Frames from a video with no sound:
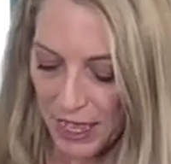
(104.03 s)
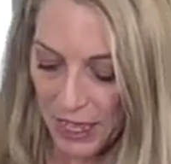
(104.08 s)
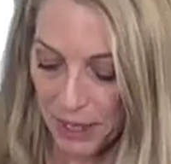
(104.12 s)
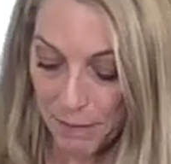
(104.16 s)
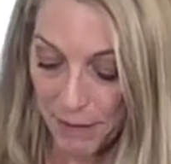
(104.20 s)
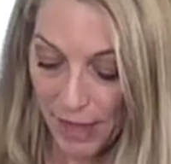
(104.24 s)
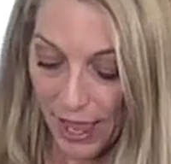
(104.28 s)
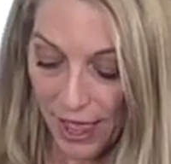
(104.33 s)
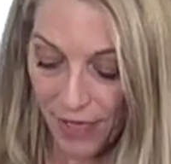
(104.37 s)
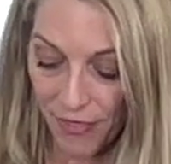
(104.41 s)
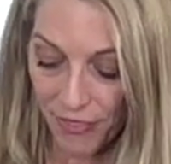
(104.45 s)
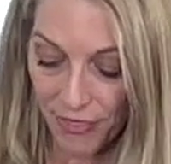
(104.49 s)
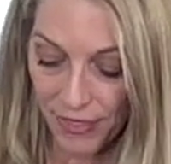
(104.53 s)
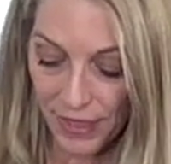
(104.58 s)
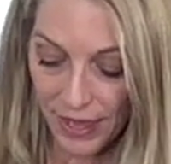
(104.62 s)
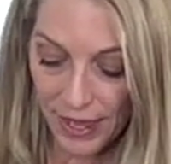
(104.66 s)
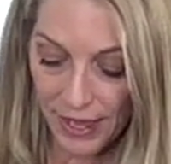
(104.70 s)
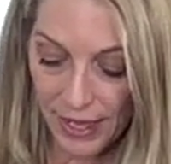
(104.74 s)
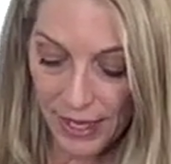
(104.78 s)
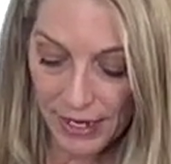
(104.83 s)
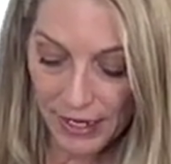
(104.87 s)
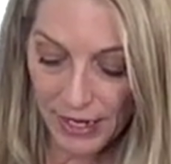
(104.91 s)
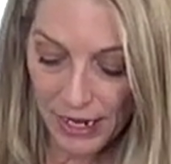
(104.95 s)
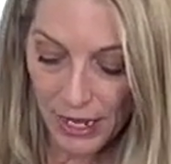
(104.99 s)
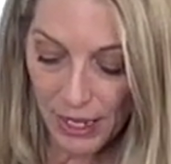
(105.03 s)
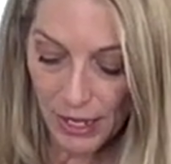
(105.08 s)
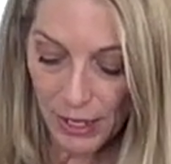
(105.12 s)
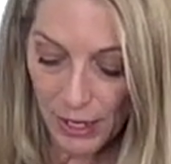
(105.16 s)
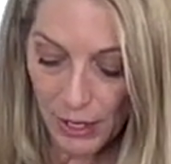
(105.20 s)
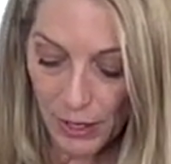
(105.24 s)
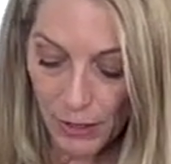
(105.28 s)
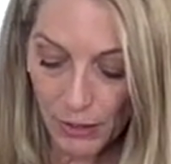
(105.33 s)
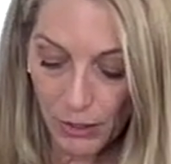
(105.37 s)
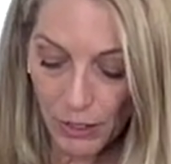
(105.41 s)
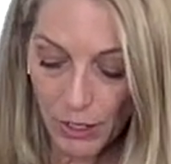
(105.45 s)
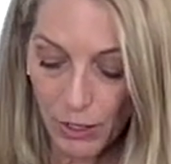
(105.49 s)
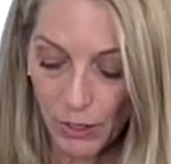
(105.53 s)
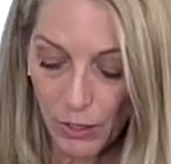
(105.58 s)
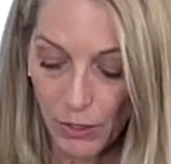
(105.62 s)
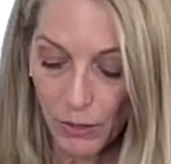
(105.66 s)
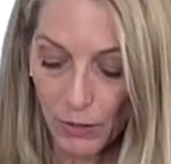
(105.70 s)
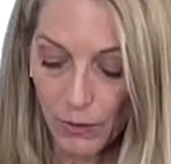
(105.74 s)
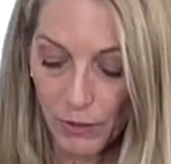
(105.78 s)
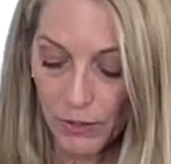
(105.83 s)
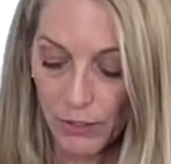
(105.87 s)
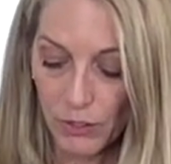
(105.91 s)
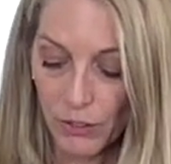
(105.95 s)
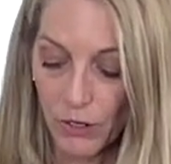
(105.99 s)
And then
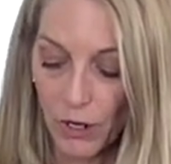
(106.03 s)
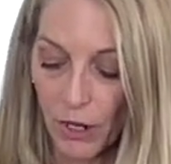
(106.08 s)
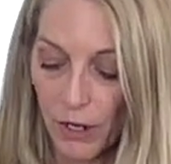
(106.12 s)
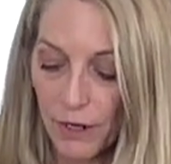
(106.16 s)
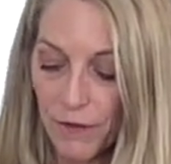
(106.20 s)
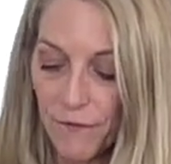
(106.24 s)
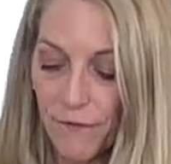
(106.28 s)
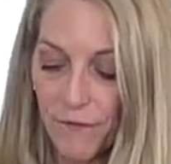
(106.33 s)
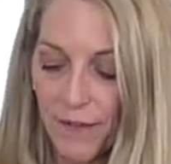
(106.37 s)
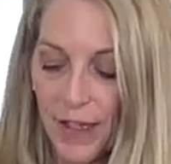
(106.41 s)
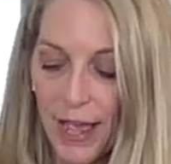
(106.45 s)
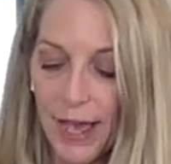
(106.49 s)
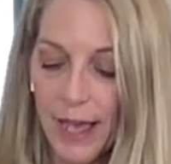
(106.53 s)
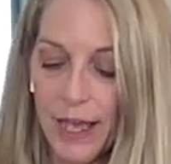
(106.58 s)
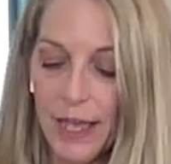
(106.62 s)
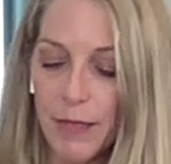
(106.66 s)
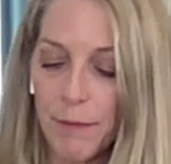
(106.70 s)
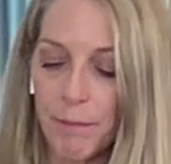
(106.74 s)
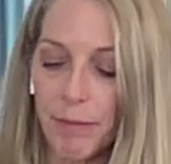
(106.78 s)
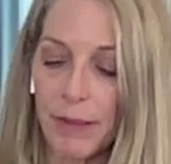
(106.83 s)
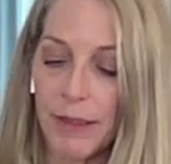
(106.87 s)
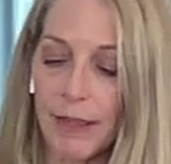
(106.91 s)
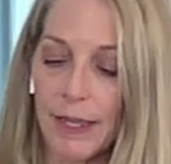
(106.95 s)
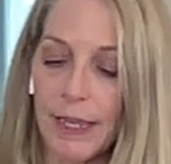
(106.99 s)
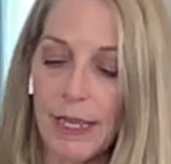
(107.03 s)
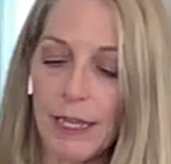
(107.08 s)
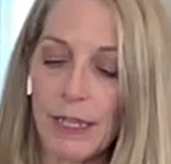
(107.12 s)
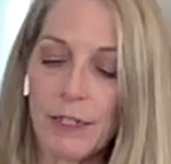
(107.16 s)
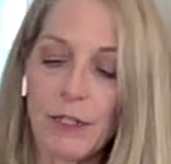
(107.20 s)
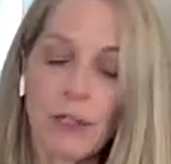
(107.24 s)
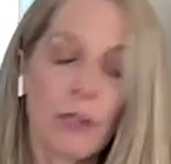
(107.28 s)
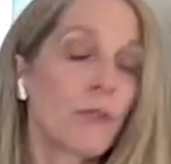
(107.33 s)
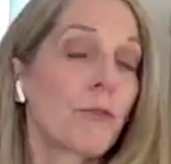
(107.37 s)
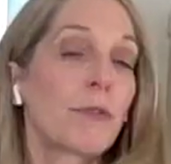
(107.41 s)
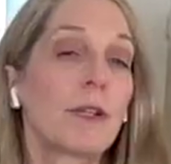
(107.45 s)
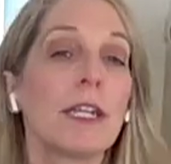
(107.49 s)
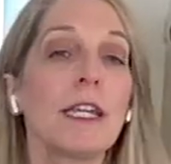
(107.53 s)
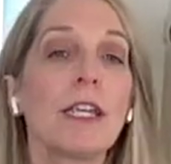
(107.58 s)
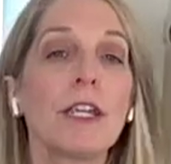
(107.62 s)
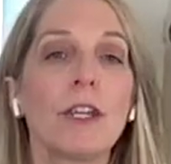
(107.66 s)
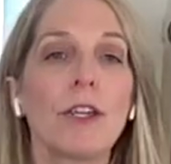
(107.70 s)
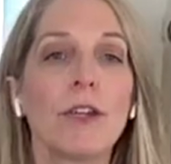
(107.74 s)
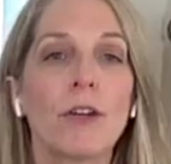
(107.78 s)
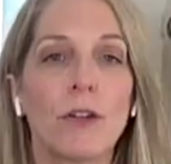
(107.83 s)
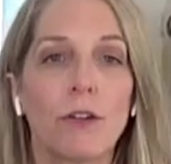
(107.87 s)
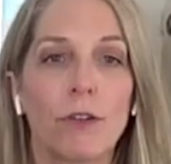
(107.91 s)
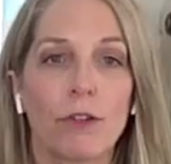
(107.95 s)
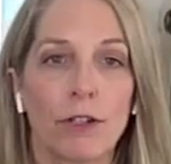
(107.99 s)
non-fat plain Greek
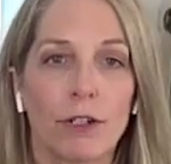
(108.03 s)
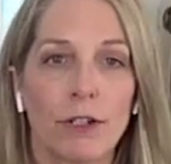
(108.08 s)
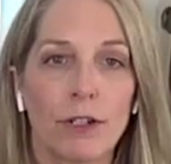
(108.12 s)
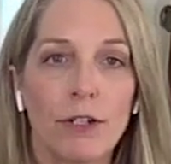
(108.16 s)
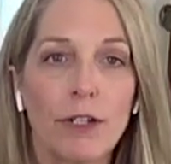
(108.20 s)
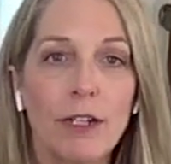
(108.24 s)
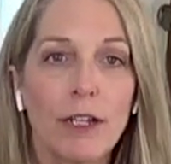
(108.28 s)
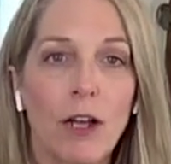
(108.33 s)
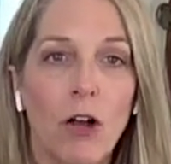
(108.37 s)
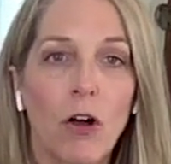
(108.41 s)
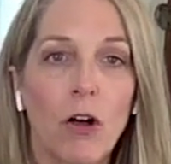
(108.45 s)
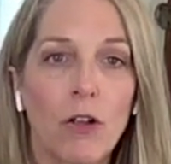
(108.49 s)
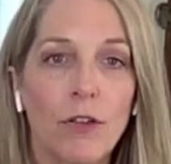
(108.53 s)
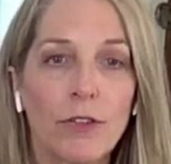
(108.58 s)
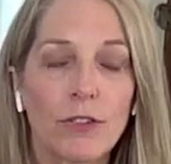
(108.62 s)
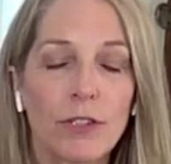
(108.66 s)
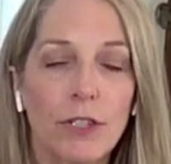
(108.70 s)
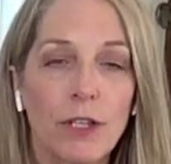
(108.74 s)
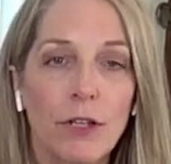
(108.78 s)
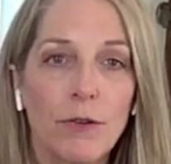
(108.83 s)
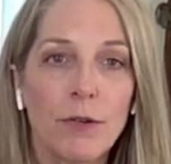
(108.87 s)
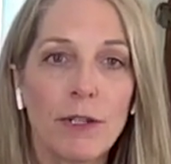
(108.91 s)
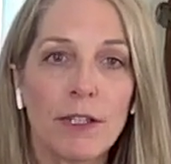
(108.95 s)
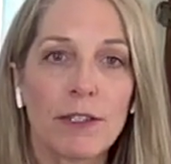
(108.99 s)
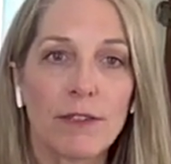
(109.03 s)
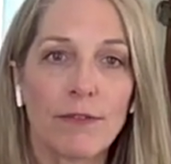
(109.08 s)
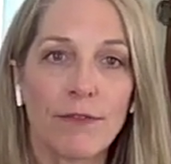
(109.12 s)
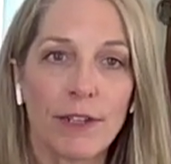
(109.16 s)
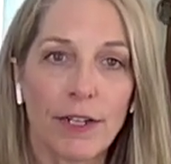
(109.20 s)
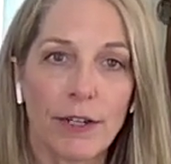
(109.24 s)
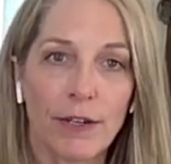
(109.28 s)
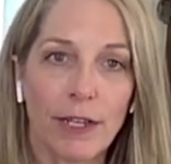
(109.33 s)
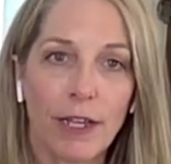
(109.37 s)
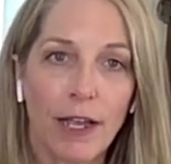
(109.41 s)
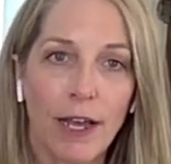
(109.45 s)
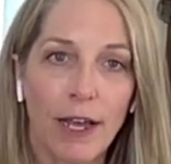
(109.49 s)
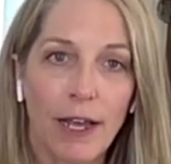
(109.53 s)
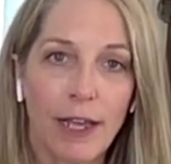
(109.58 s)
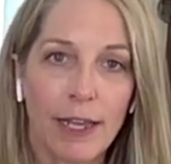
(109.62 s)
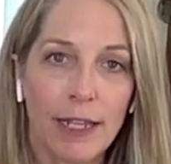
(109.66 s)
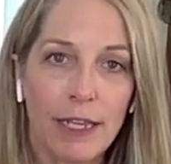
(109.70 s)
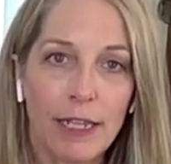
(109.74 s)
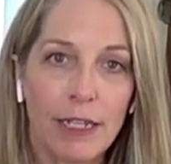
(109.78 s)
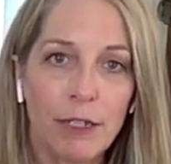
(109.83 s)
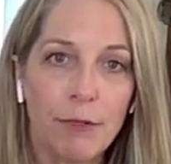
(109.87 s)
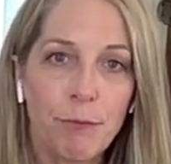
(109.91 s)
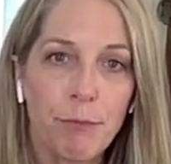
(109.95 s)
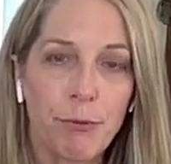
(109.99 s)
yogurt also is very
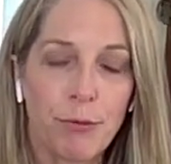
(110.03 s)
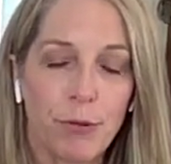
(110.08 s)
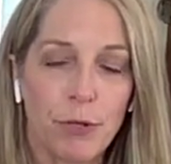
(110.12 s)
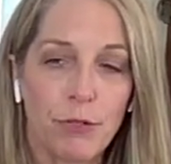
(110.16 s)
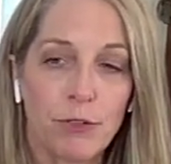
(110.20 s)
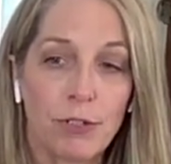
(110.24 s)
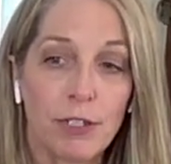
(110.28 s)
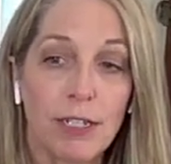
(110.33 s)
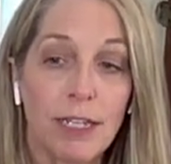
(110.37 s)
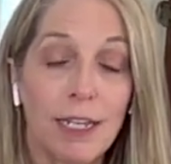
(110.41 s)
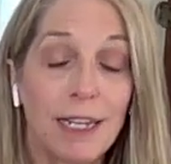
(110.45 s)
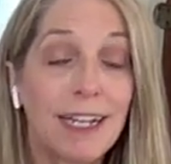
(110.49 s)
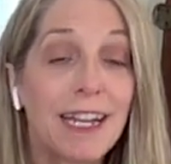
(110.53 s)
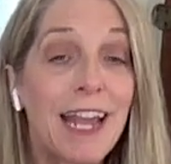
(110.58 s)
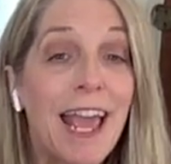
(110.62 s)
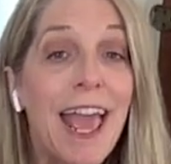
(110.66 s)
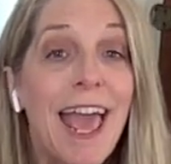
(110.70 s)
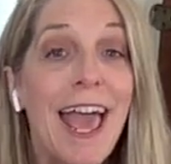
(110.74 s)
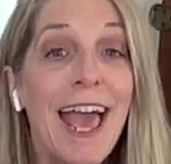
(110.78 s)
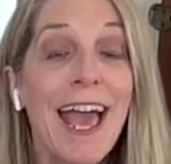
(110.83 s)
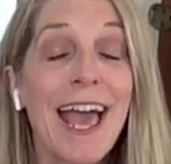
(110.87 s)
high in protein,